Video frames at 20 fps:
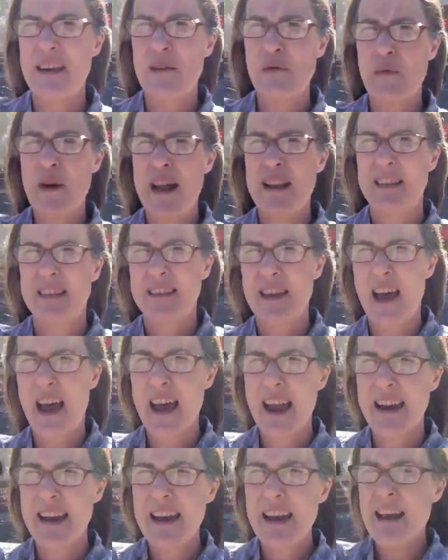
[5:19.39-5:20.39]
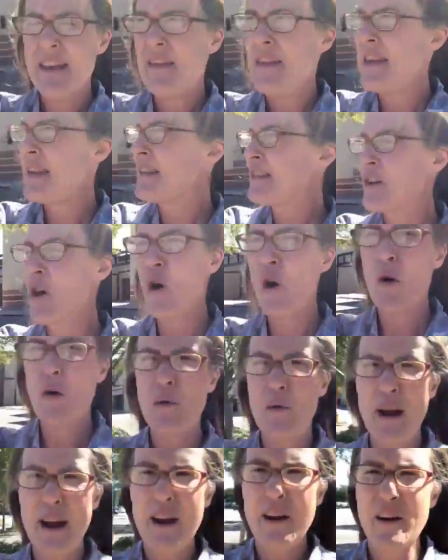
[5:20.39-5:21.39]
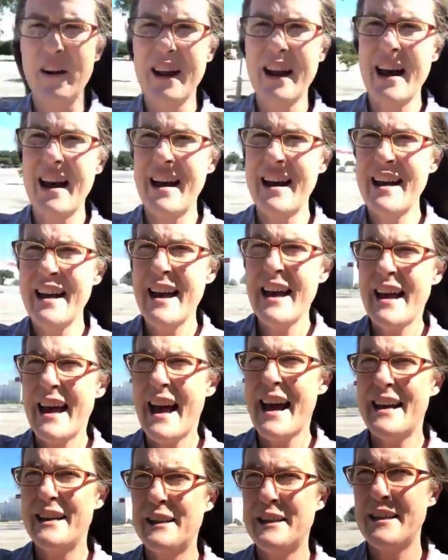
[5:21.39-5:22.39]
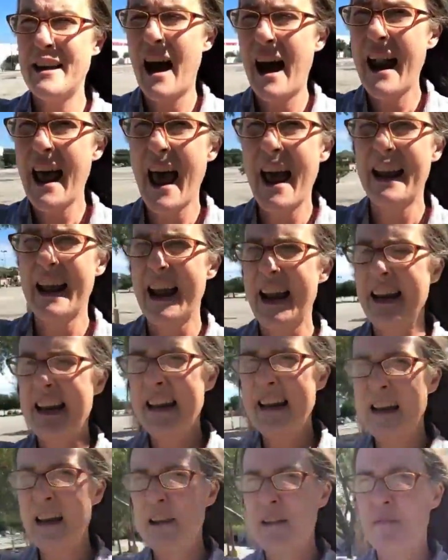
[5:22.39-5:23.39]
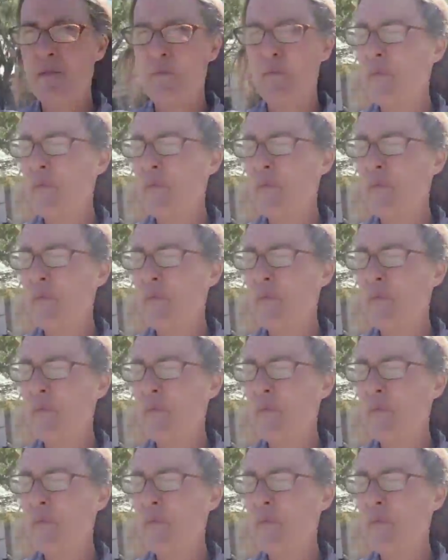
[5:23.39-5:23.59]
the rent sign? This whole area has not had any